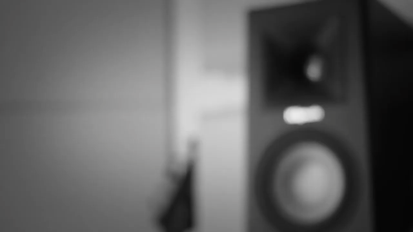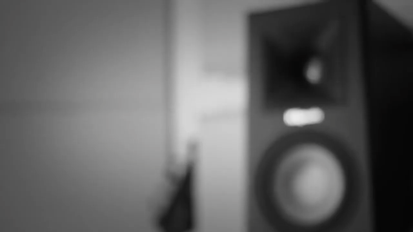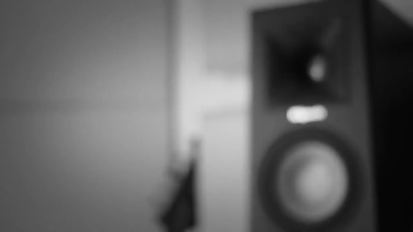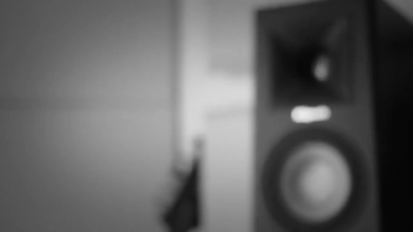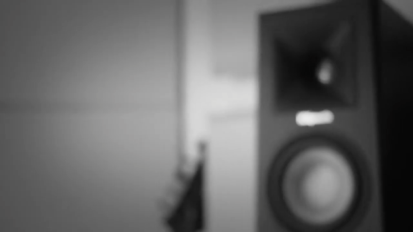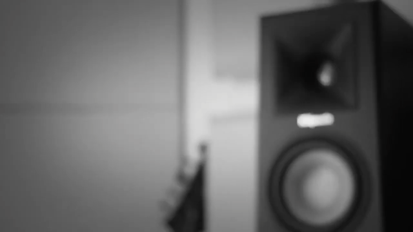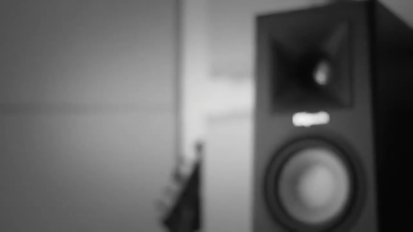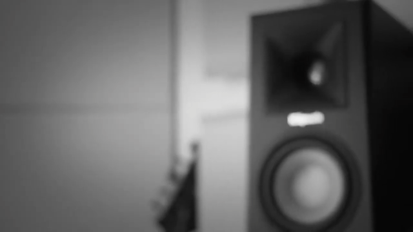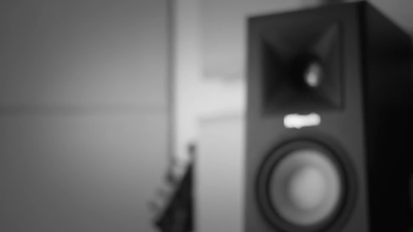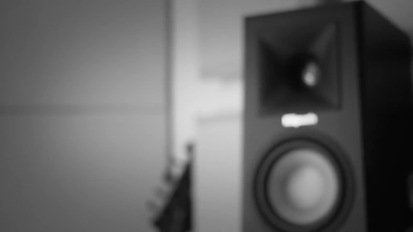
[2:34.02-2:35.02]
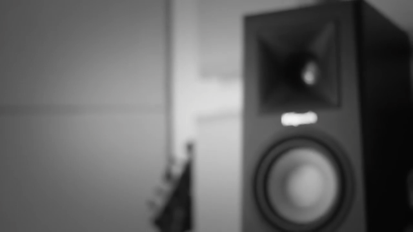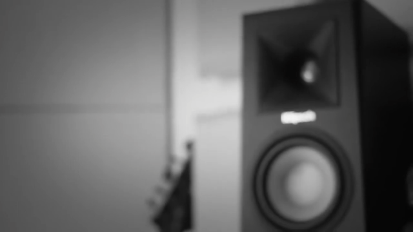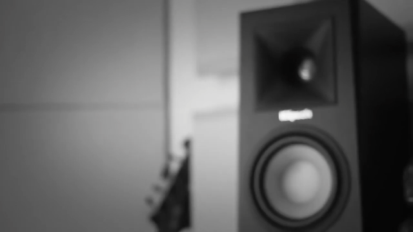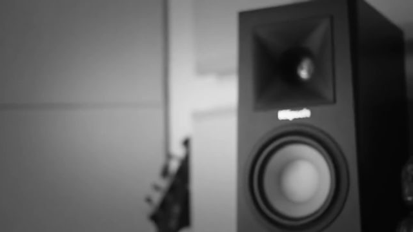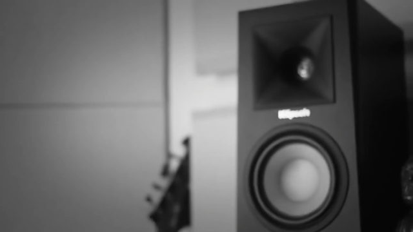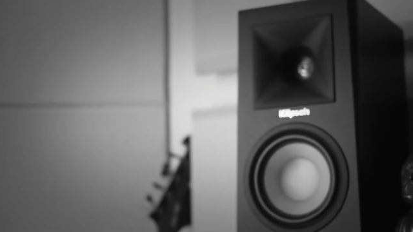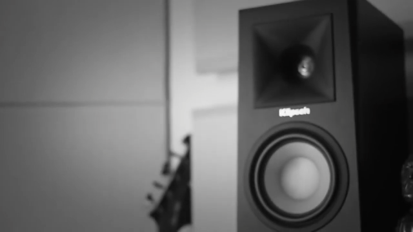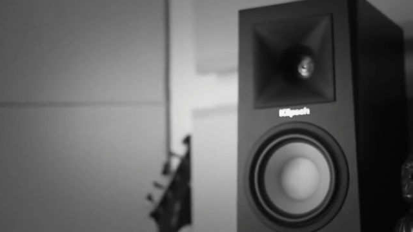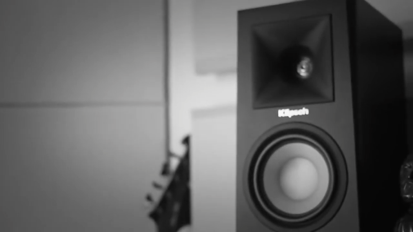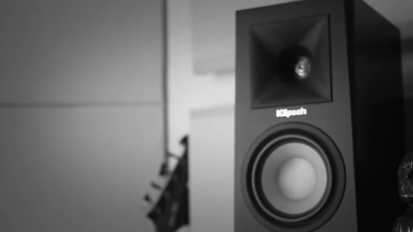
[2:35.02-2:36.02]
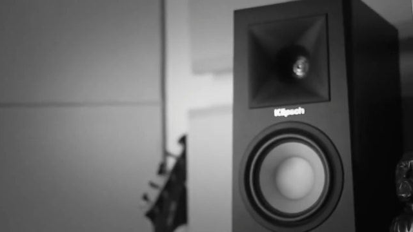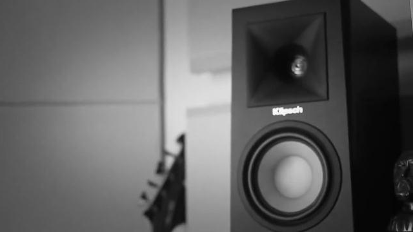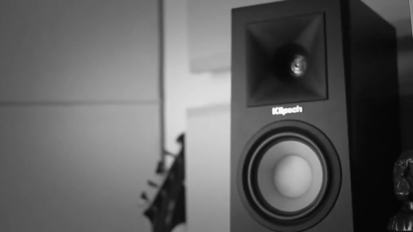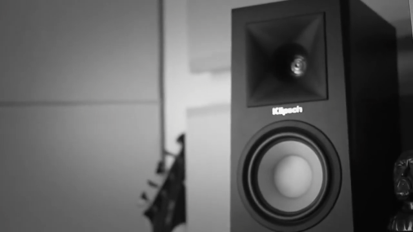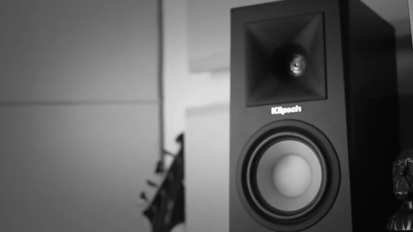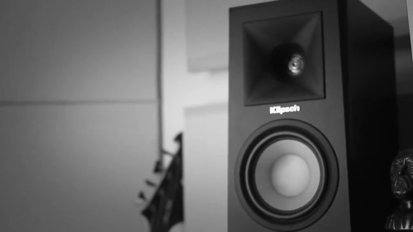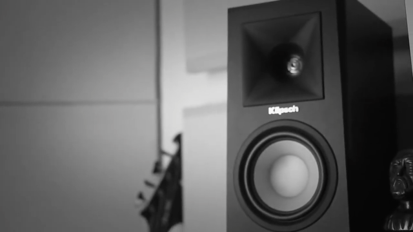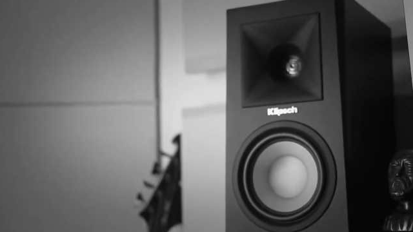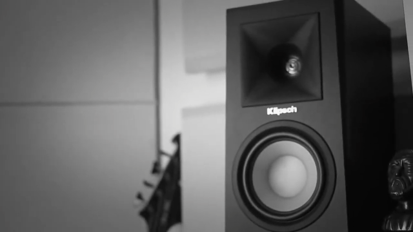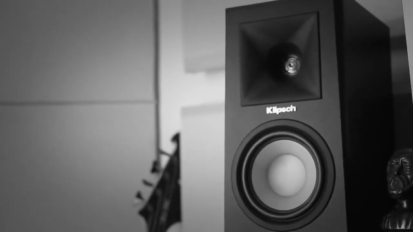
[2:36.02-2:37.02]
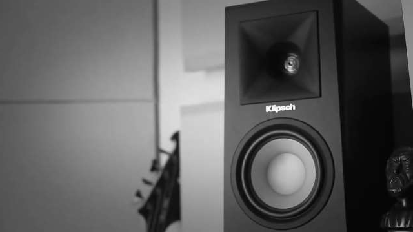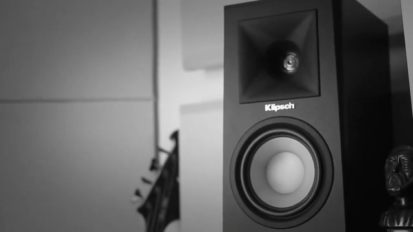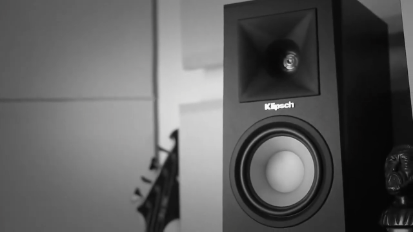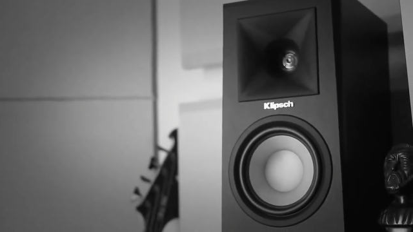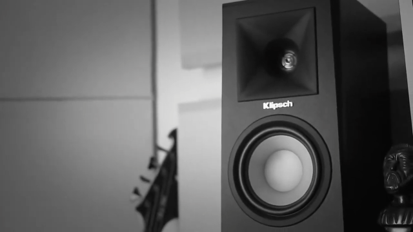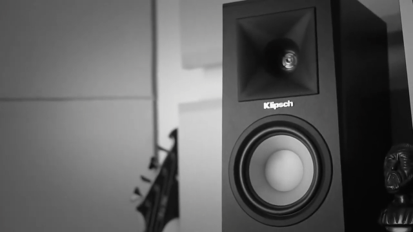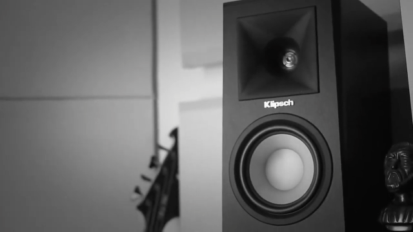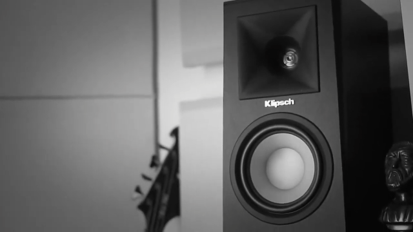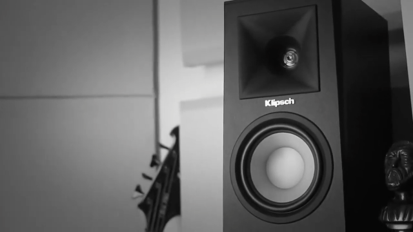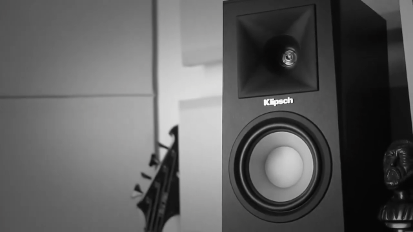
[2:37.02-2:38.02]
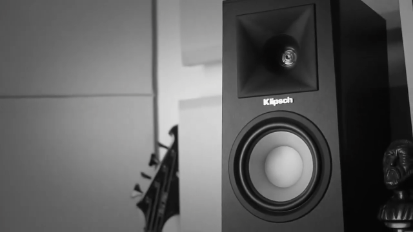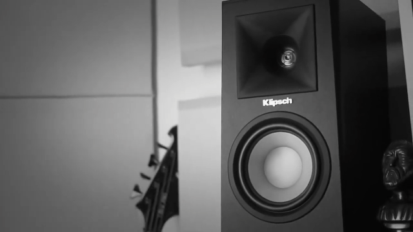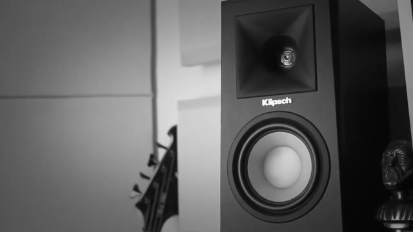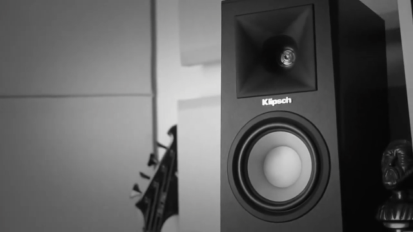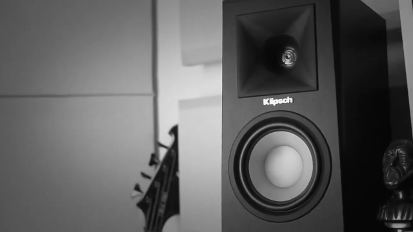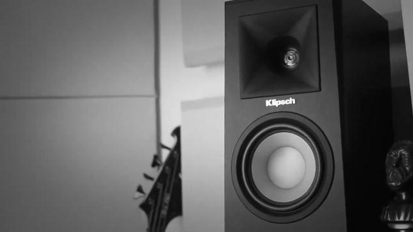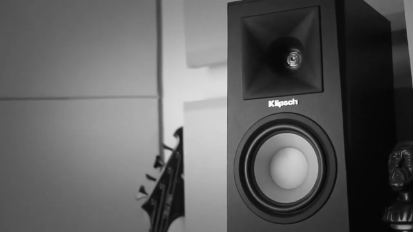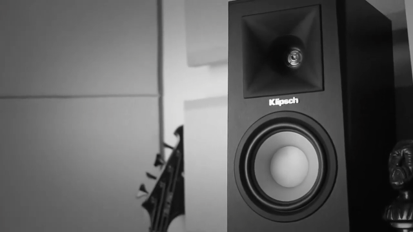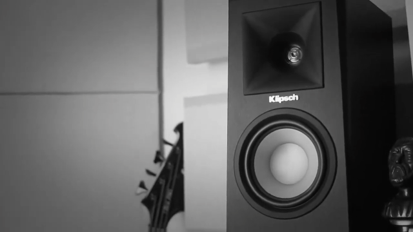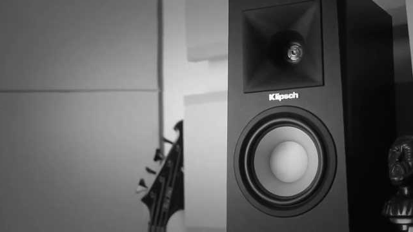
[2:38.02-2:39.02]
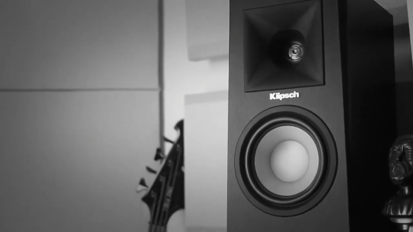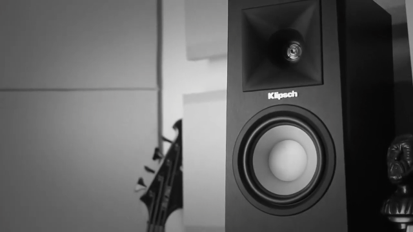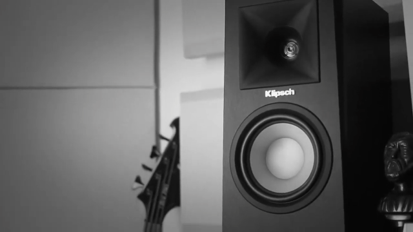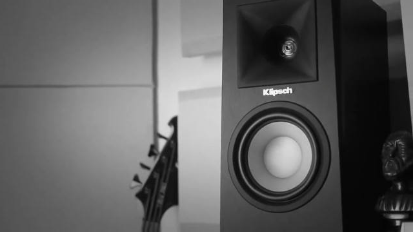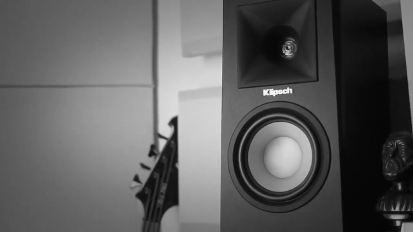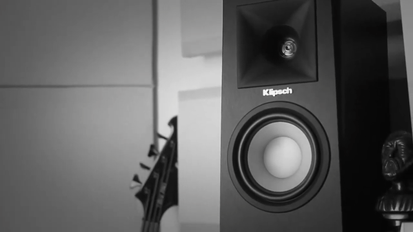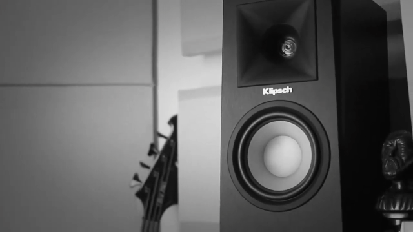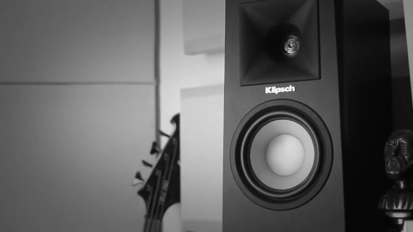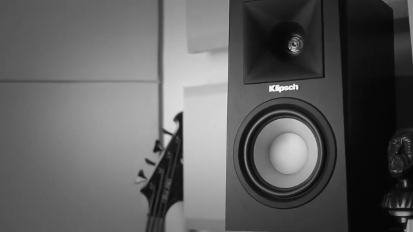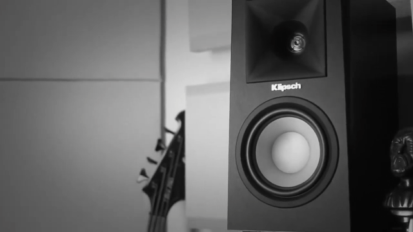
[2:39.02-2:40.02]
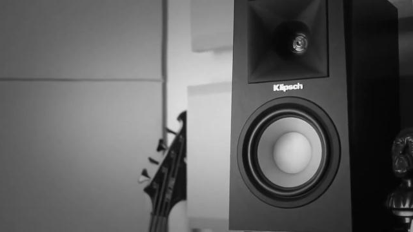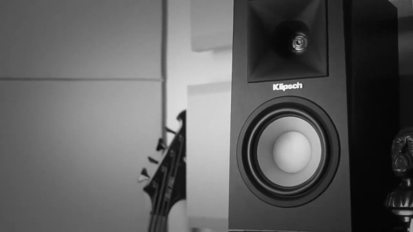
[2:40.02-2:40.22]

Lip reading: [unreadable: no face in view]